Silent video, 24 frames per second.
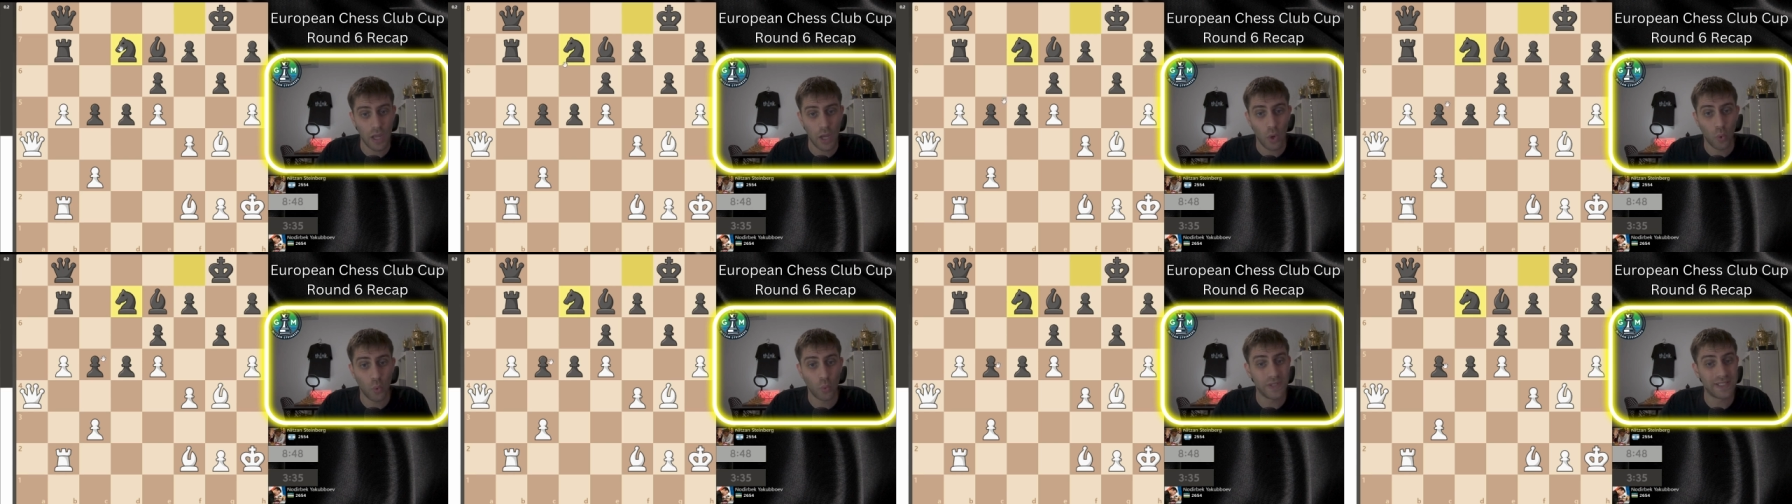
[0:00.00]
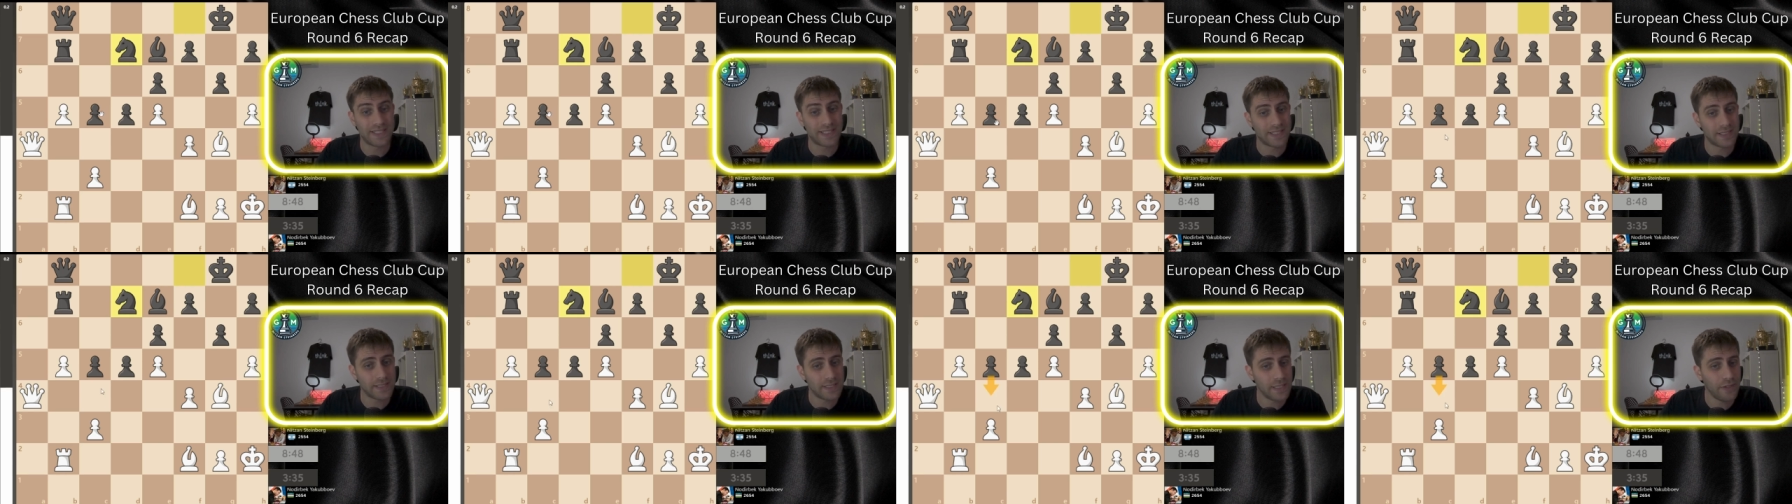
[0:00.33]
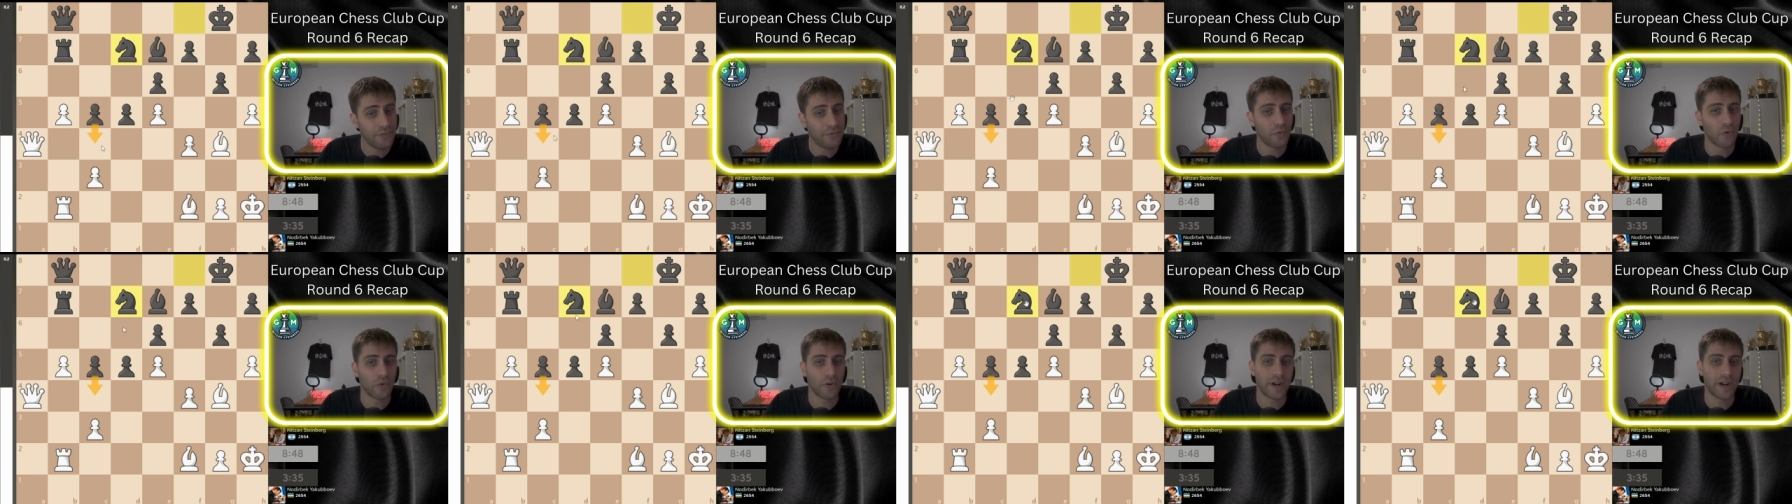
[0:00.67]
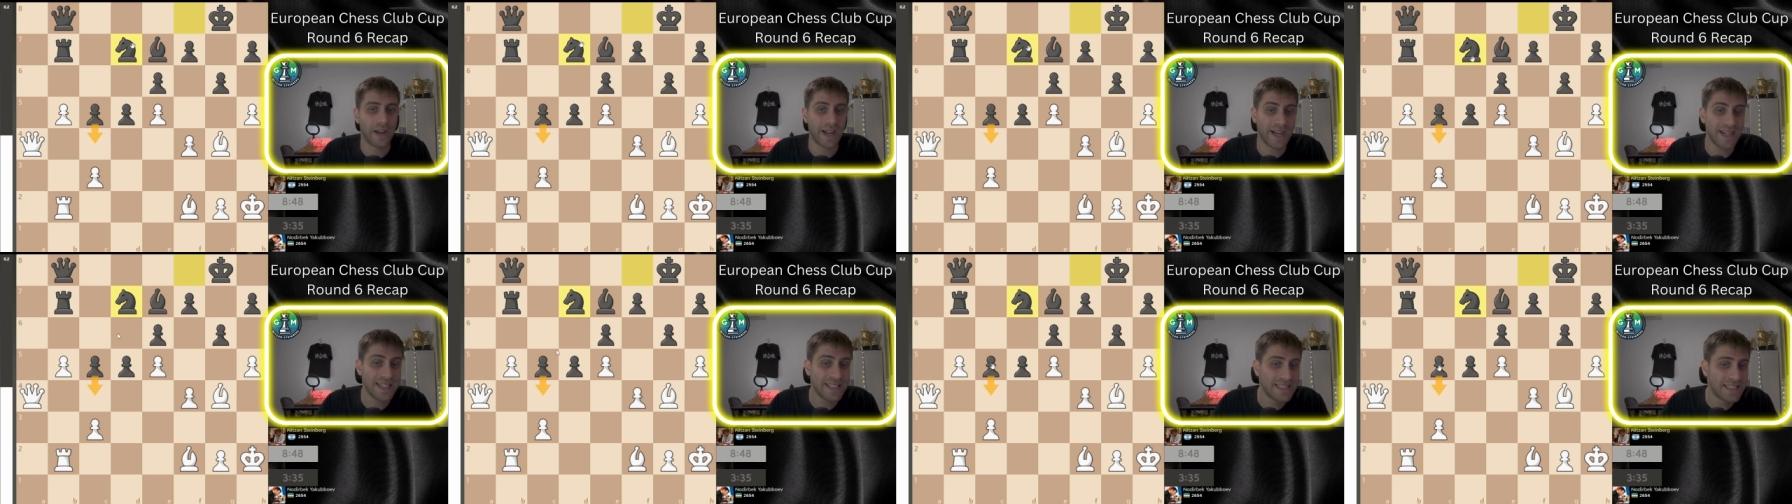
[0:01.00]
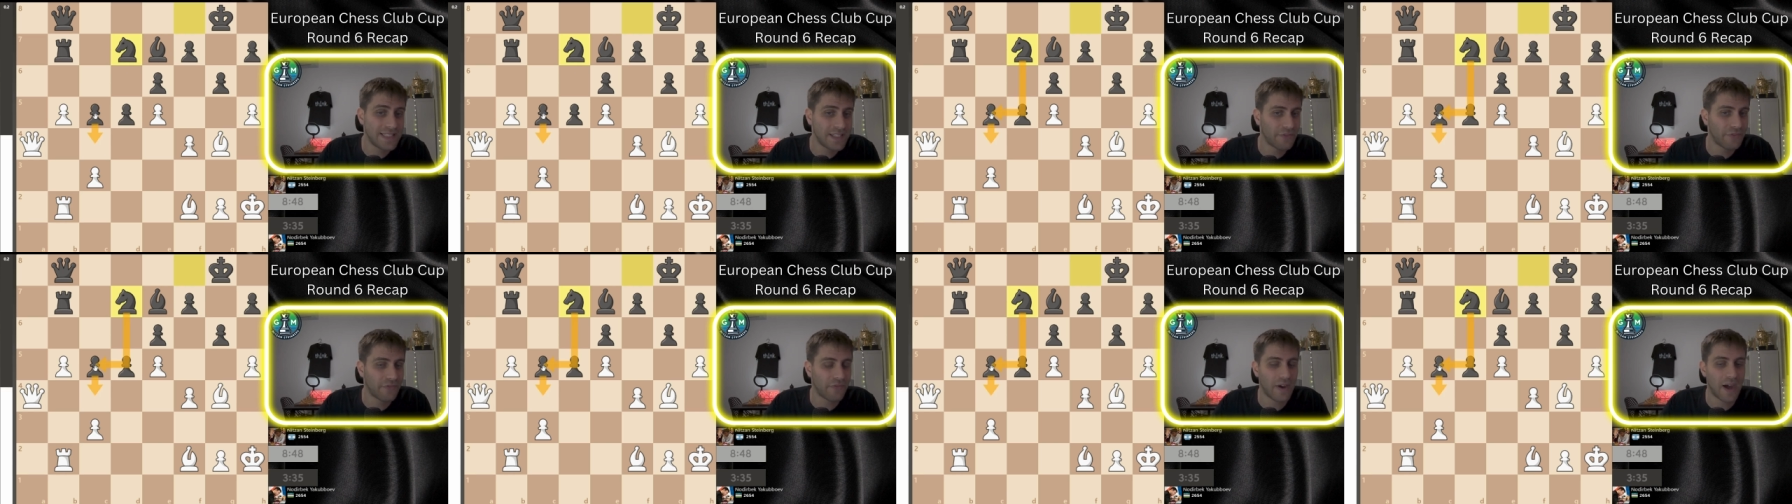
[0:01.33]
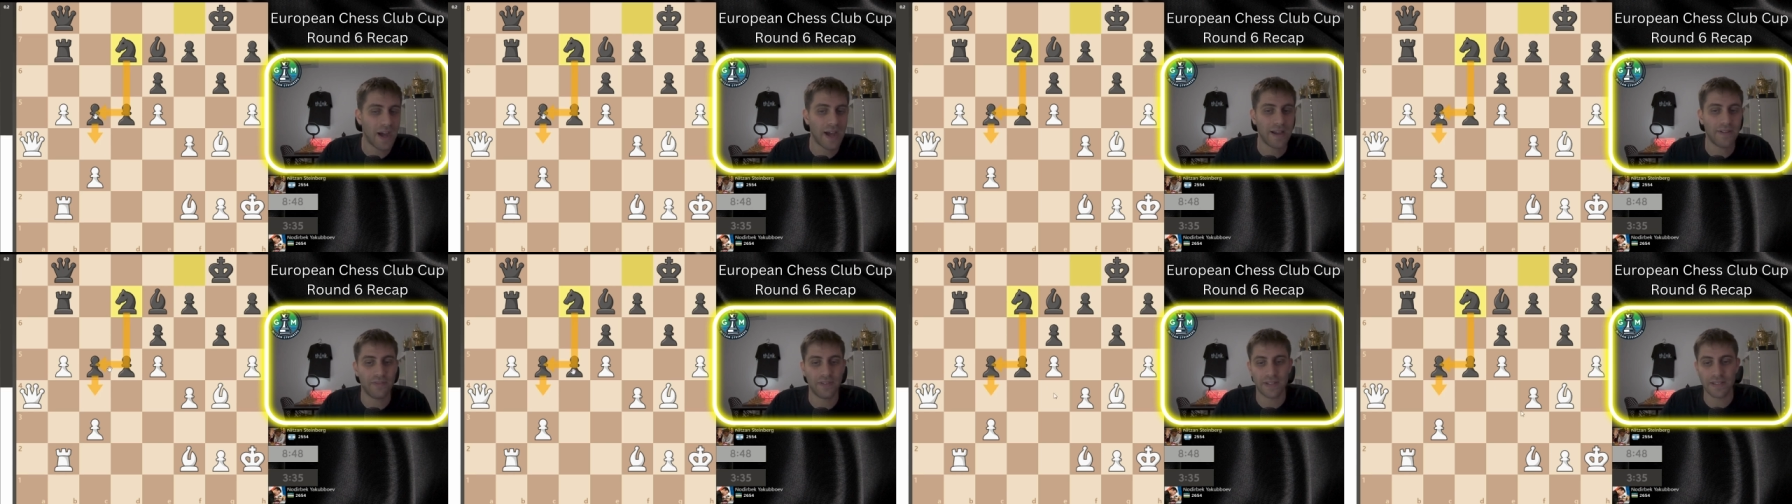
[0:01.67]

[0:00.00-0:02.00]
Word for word: with c4, knight c5.